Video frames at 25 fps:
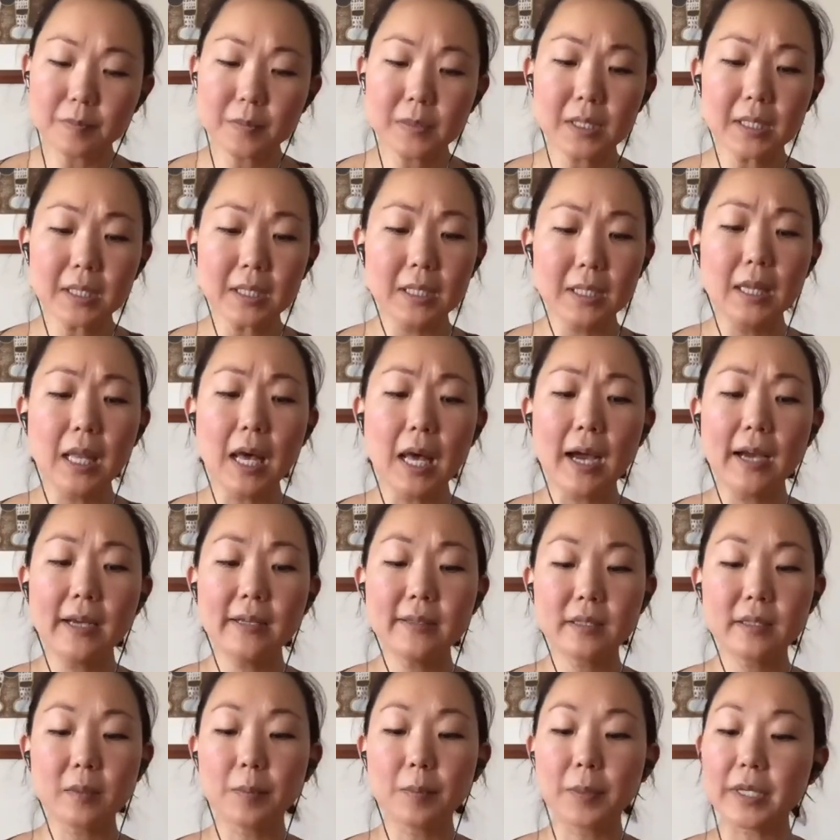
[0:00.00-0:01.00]
lines
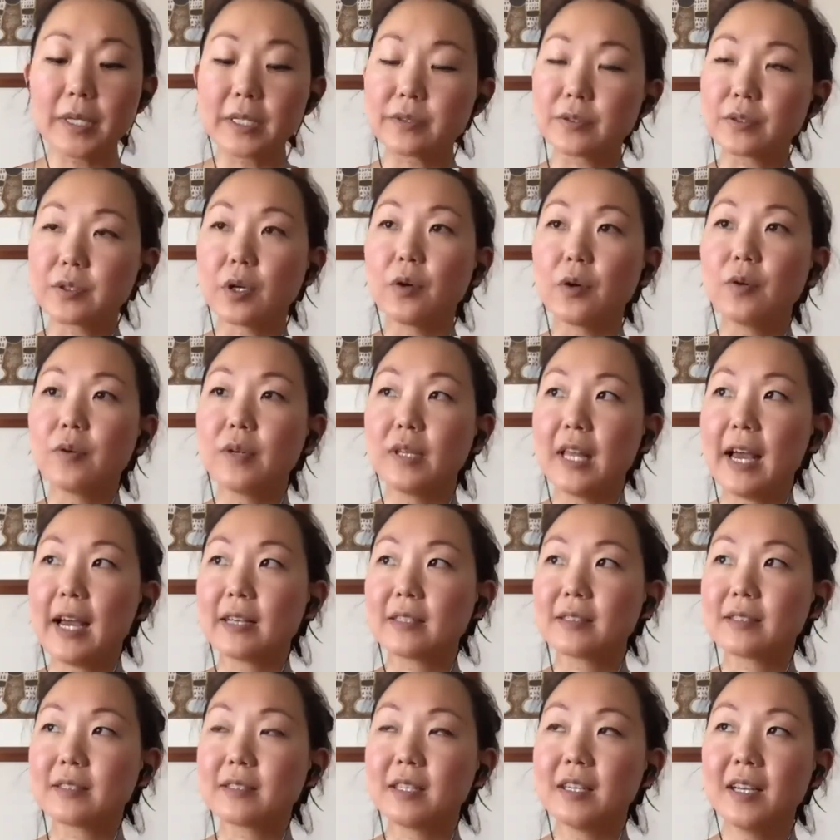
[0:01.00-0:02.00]
and being so
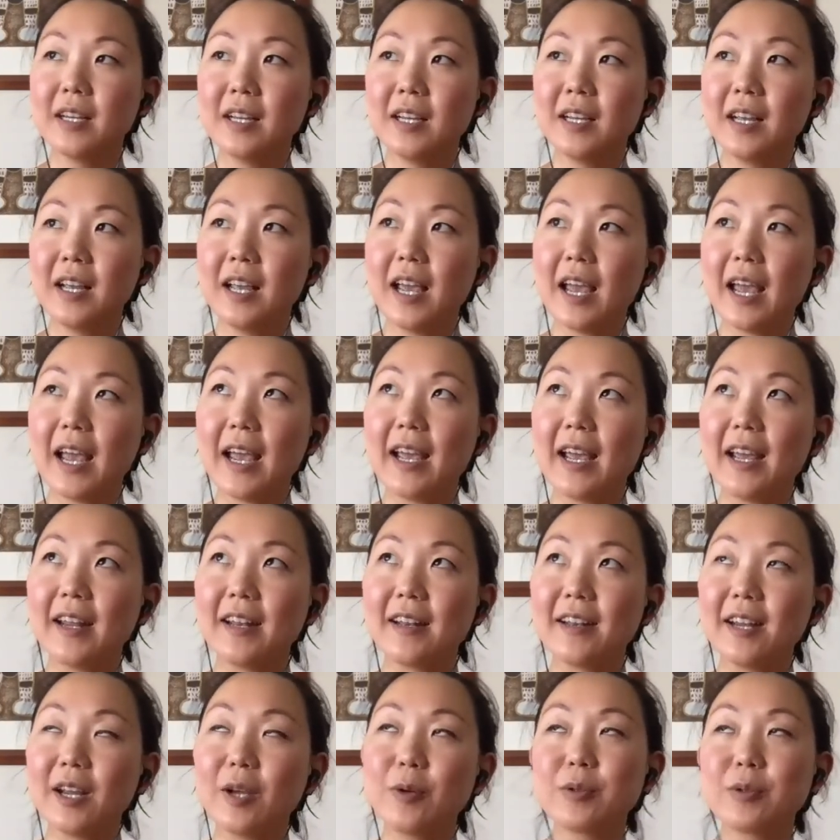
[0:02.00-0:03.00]
relaxed. And
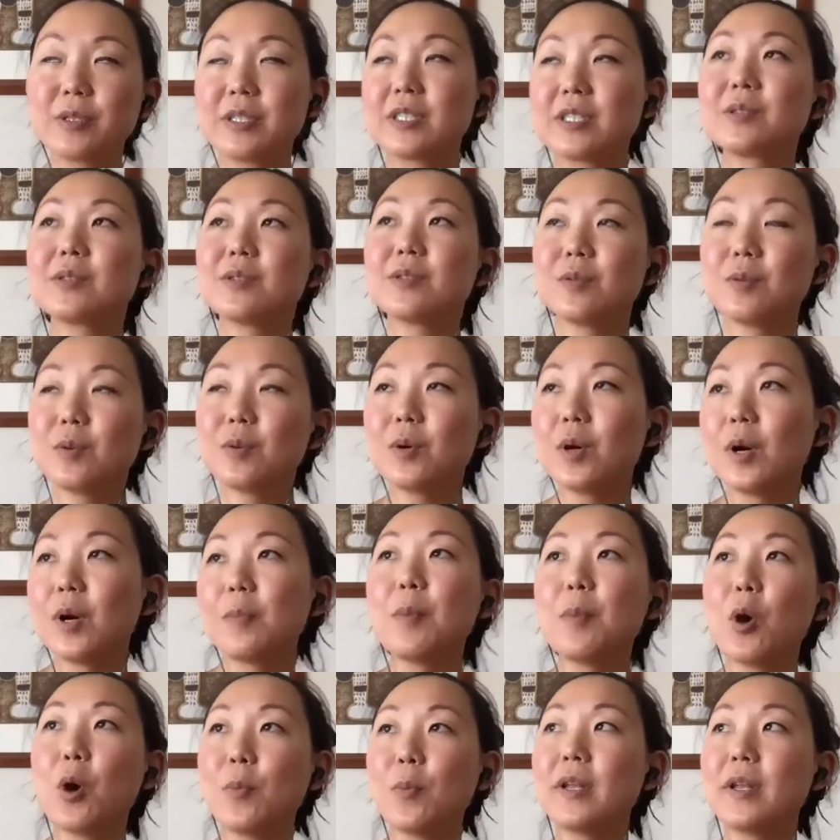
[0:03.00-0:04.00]
it was just a
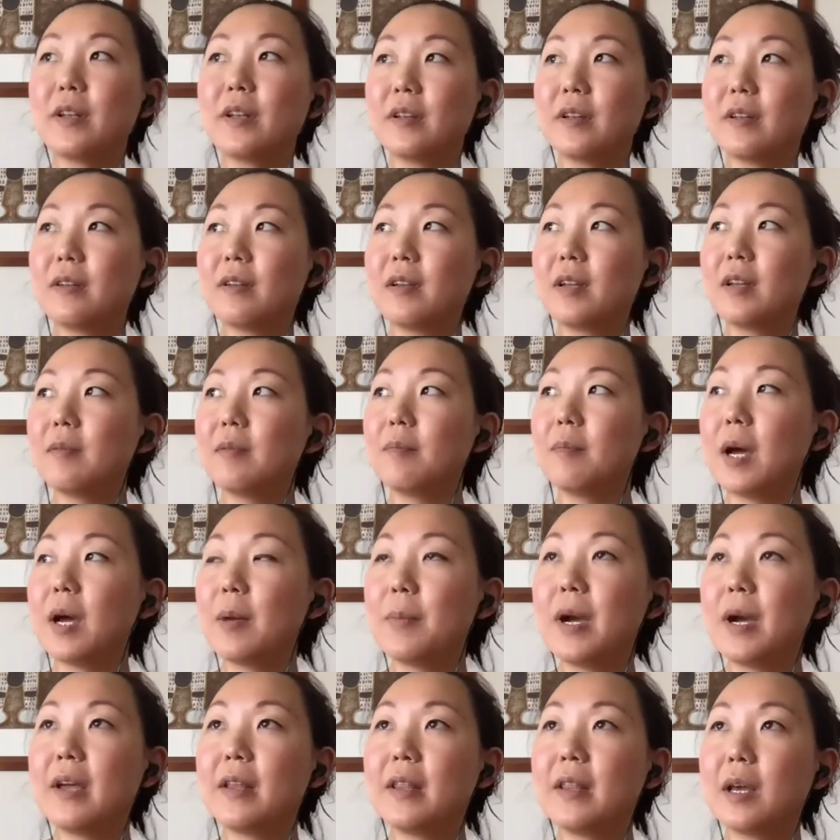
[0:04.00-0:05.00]
moment in my
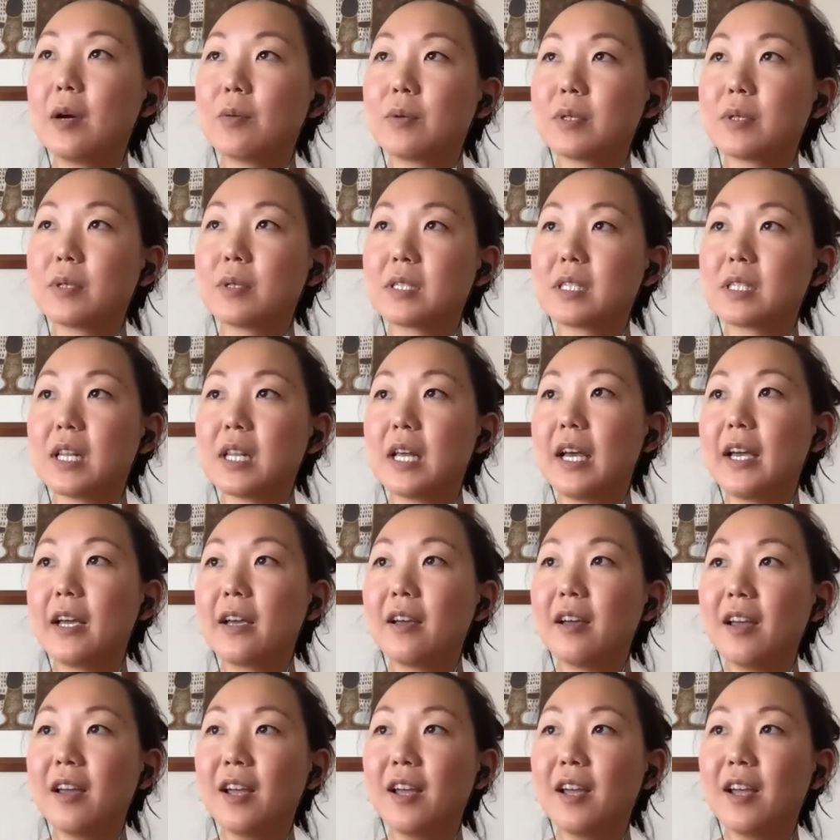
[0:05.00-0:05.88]
mind that was like,